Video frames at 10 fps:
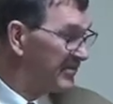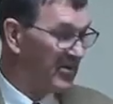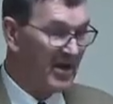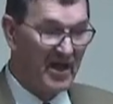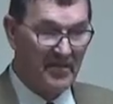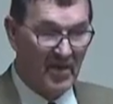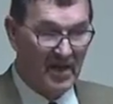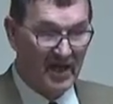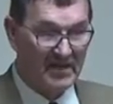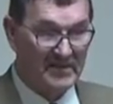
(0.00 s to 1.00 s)
The
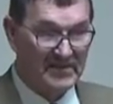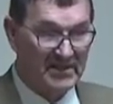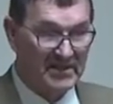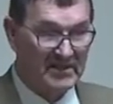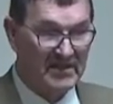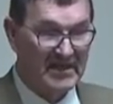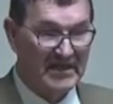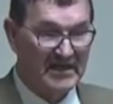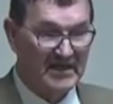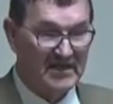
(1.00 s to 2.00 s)
gospel says
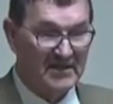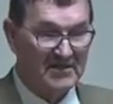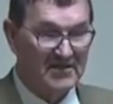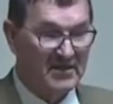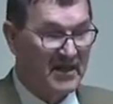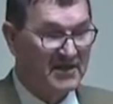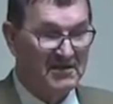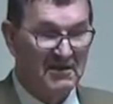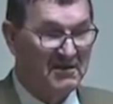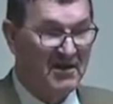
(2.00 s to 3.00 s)
that
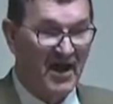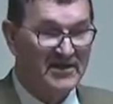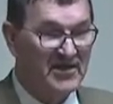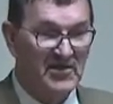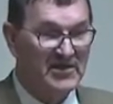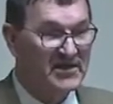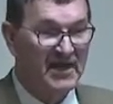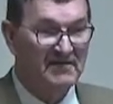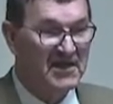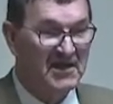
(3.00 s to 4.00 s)
God can
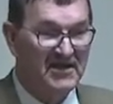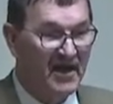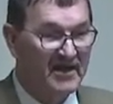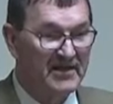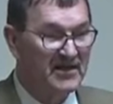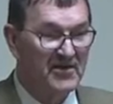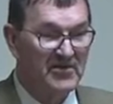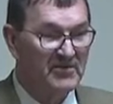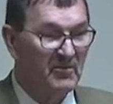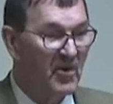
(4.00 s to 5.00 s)
save the ungodly there in
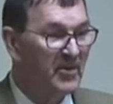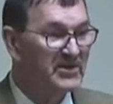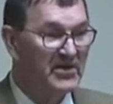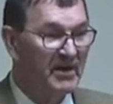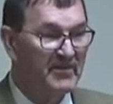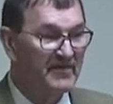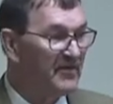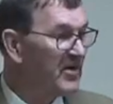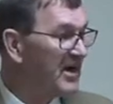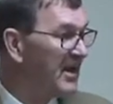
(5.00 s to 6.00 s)
Romans chapter
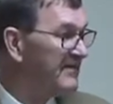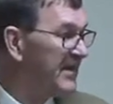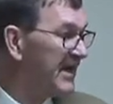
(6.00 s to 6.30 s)
4. I love that.